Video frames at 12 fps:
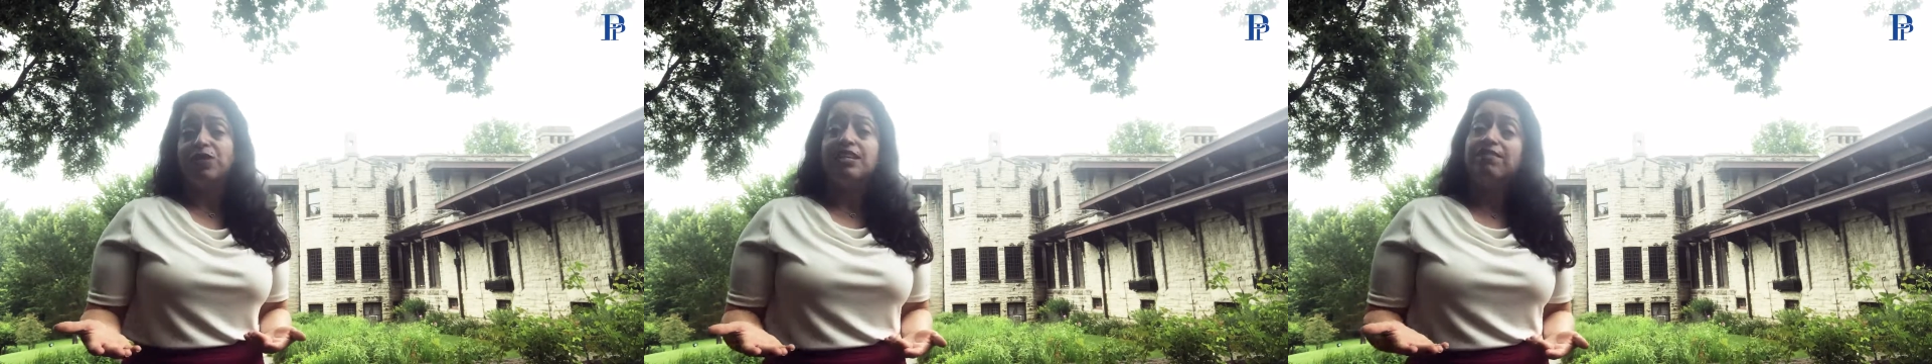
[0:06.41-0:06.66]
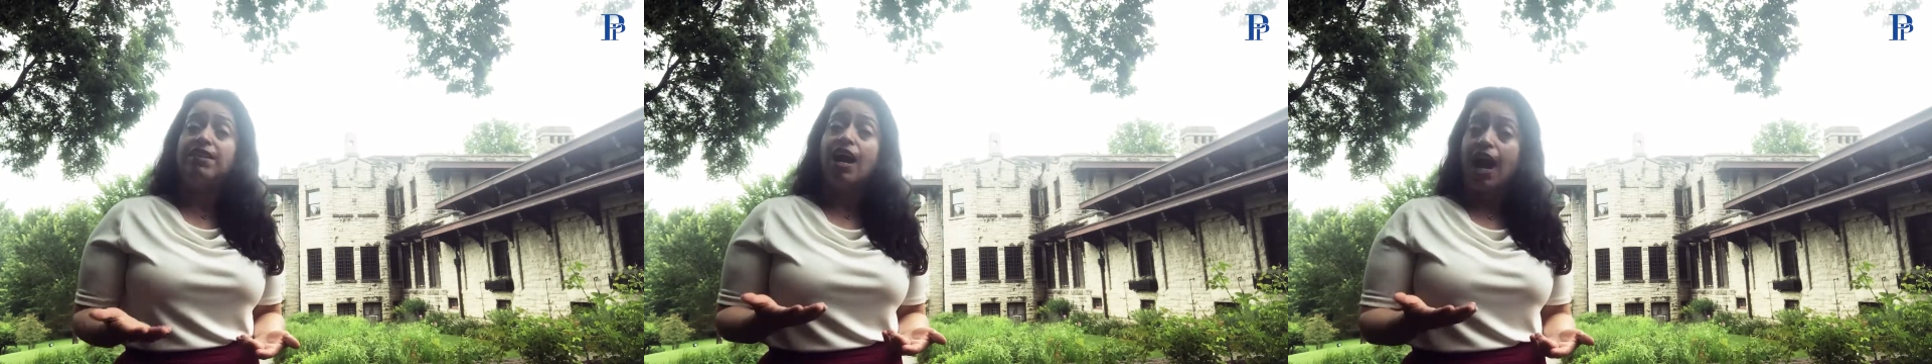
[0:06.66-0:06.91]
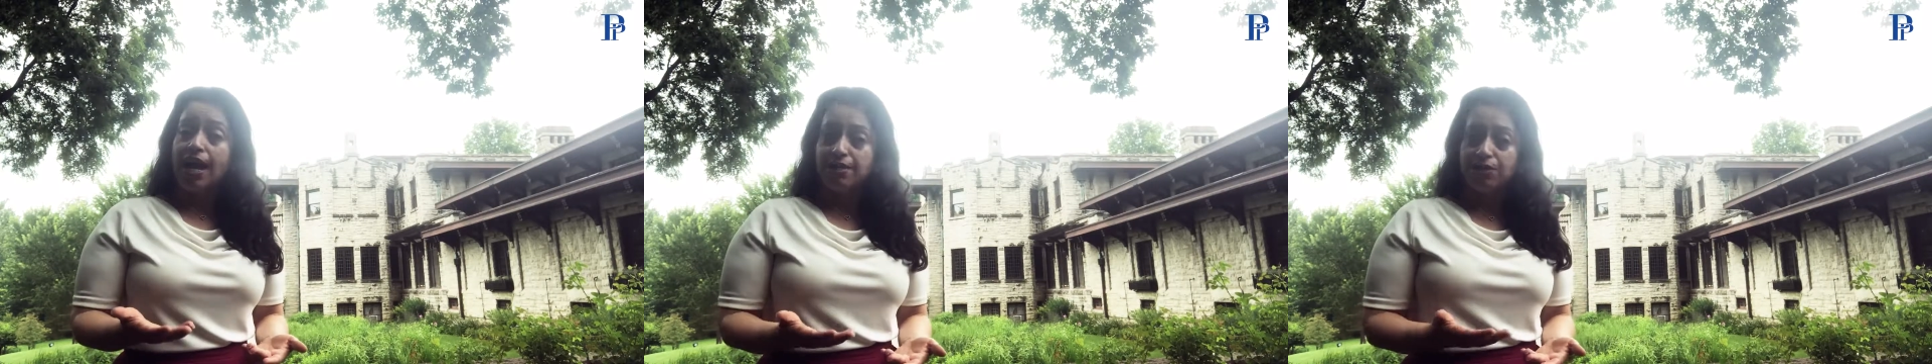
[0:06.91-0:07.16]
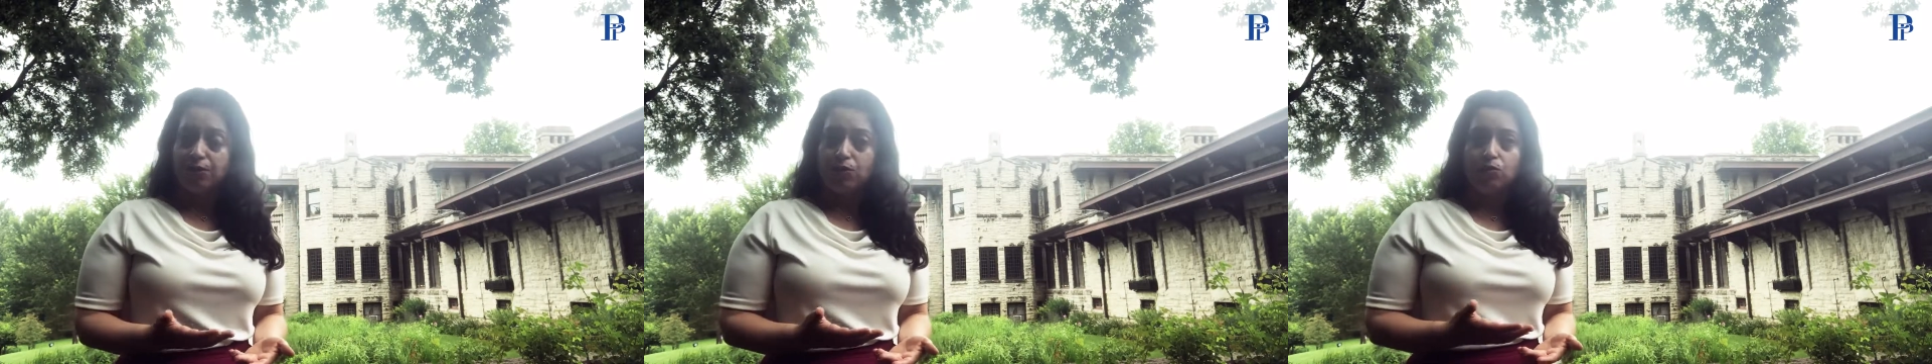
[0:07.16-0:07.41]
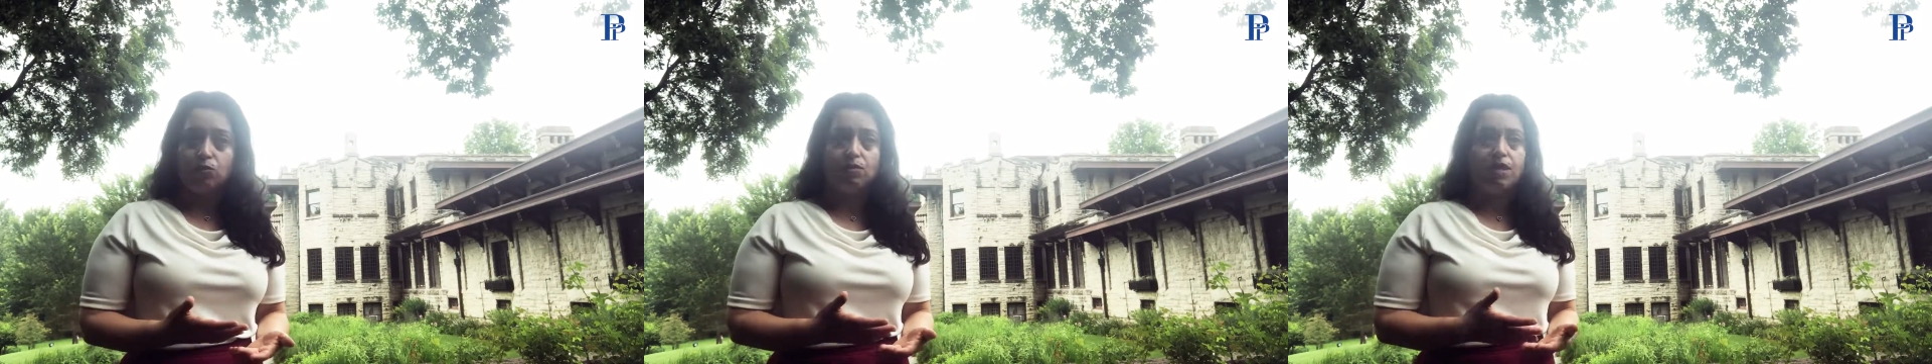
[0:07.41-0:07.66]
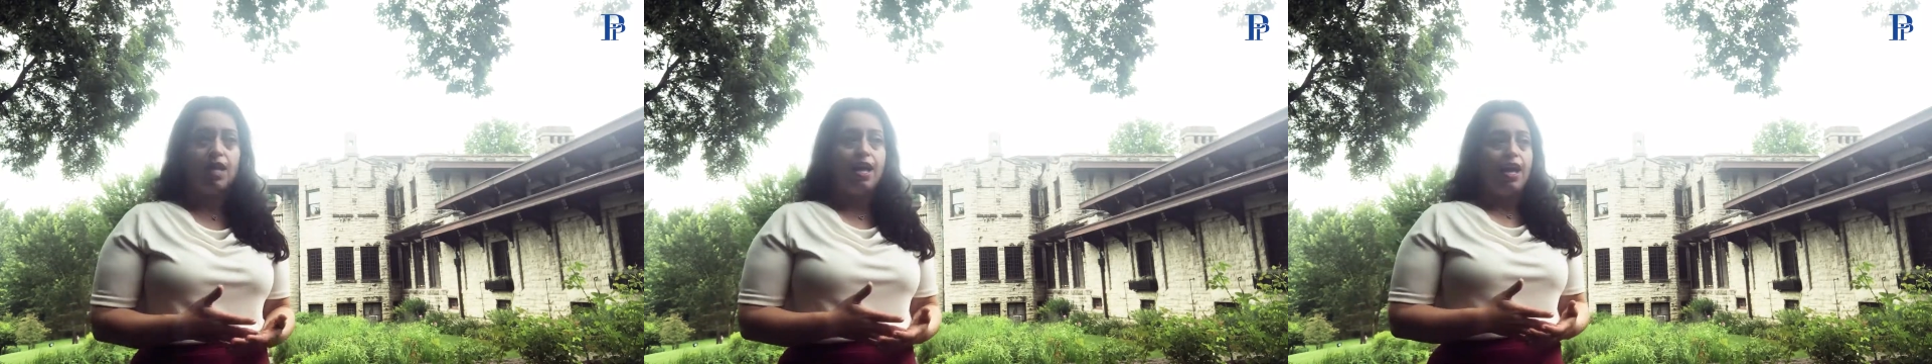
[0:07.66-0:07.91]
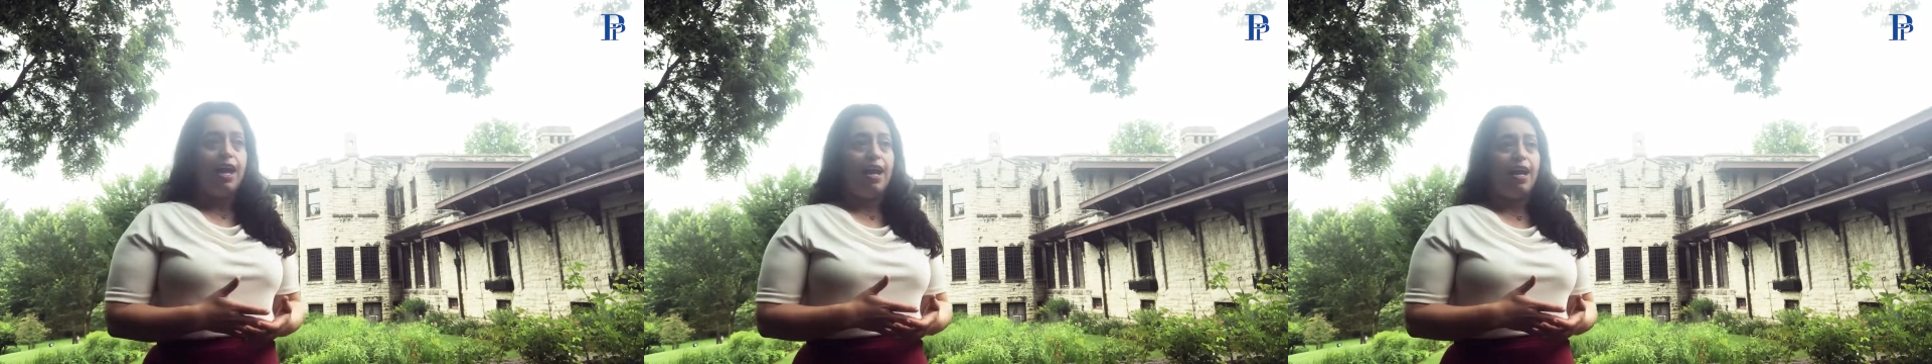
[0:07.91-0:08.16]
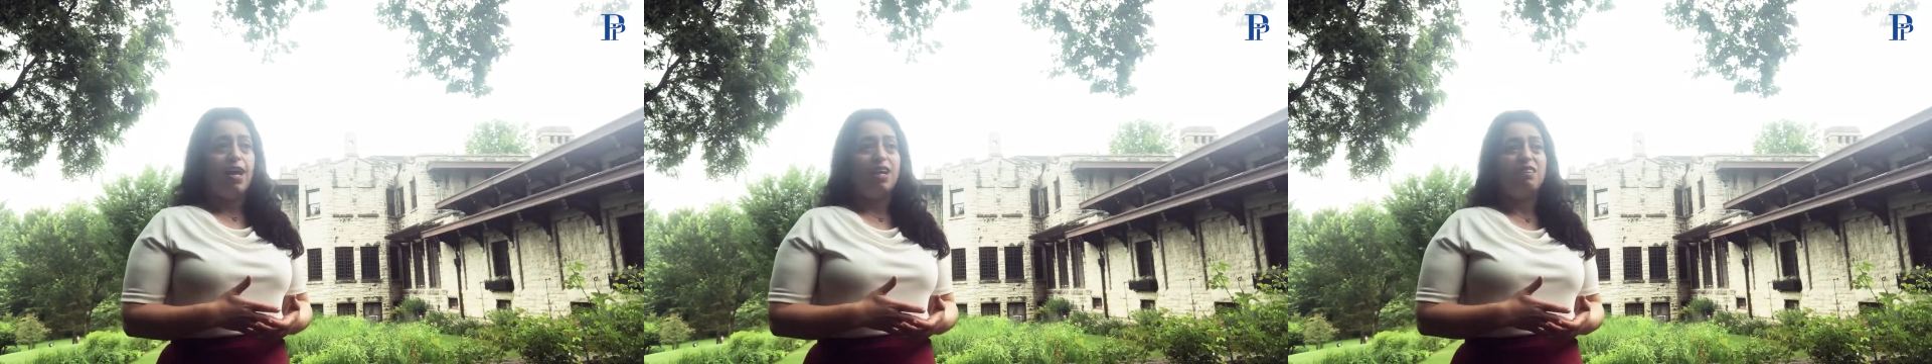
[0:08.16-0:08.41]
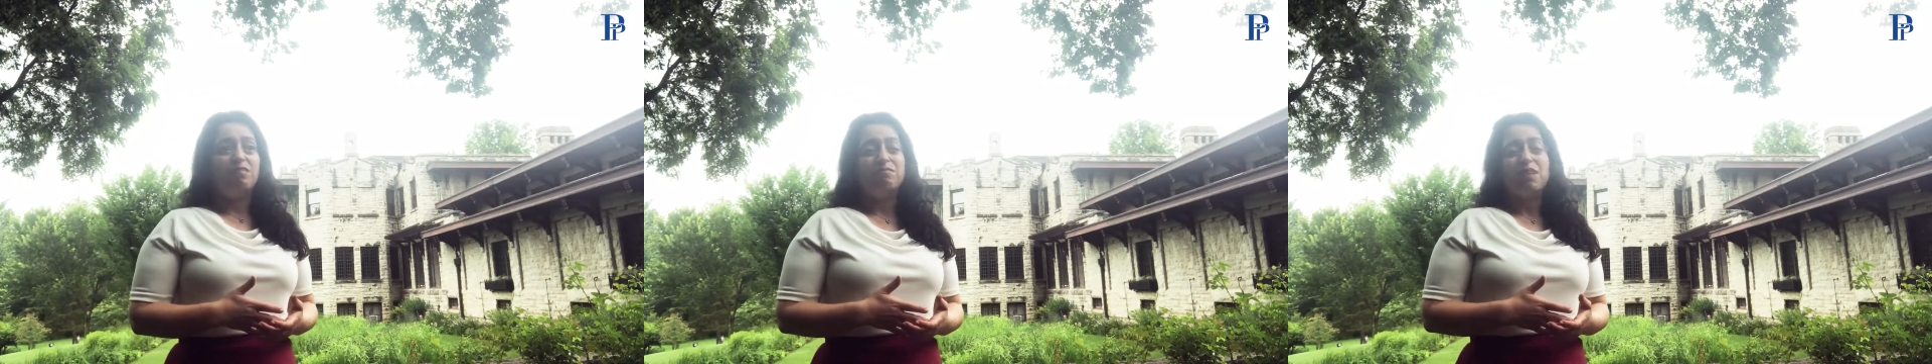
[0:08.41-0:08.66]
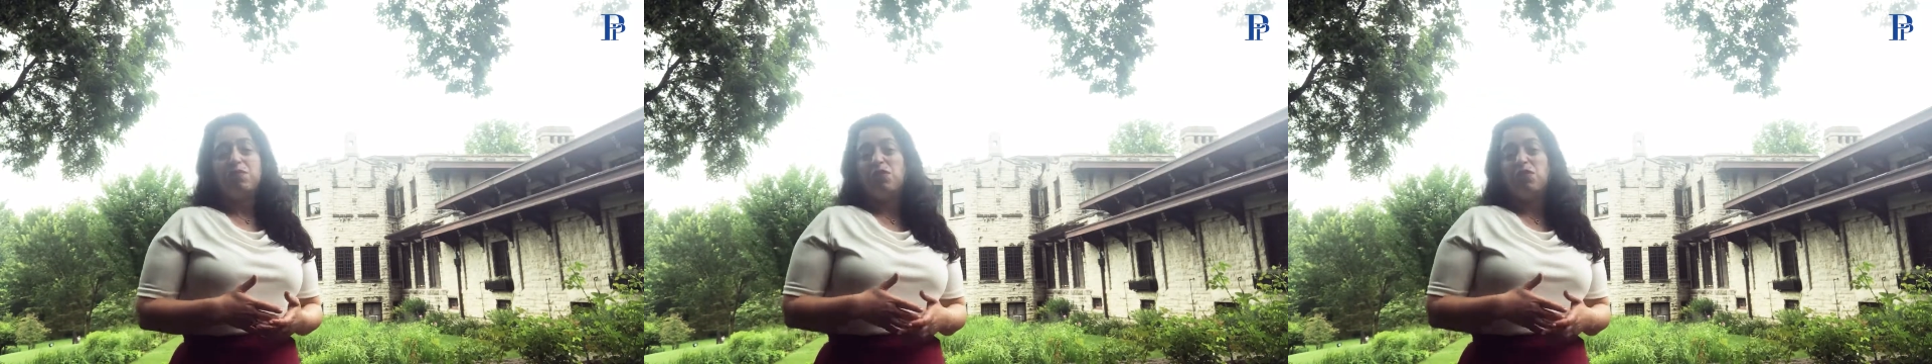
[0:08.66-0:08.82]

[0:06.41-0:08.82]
or even high school. Maybe